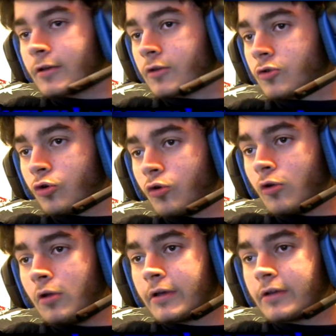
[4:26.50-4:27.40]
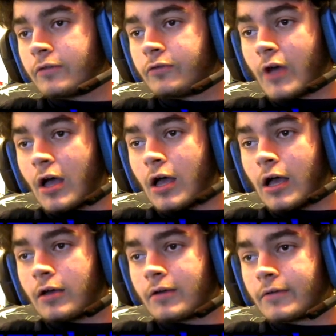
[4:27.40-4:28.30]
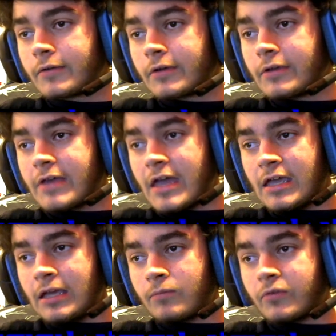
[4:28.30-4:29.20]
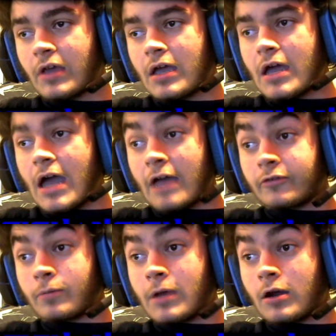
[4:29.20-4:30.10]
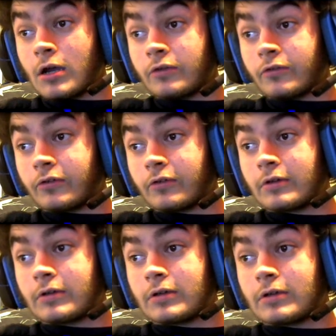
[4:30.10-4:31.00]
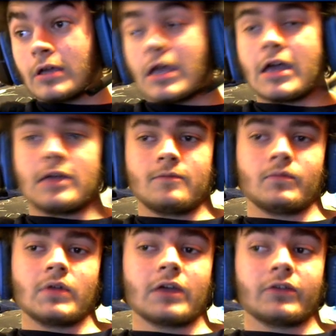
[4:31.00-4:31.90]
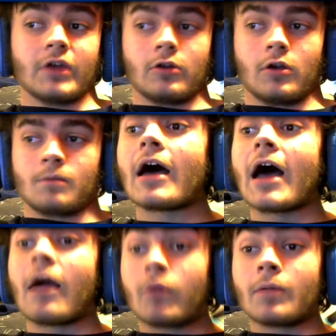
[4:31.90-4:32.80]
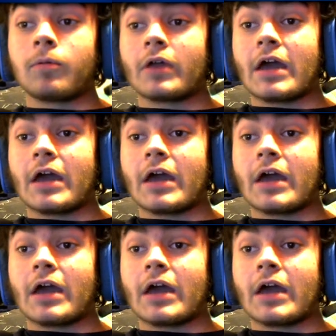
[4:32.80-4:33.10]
Cool, duh, games, ask your parents, and etc. I want to point out